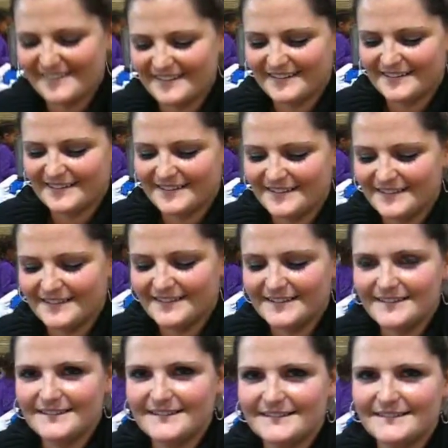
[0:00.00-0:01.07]
and
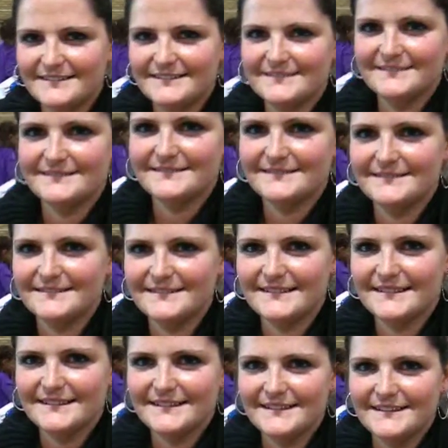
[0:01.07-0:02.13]
puree it, and it's all beets.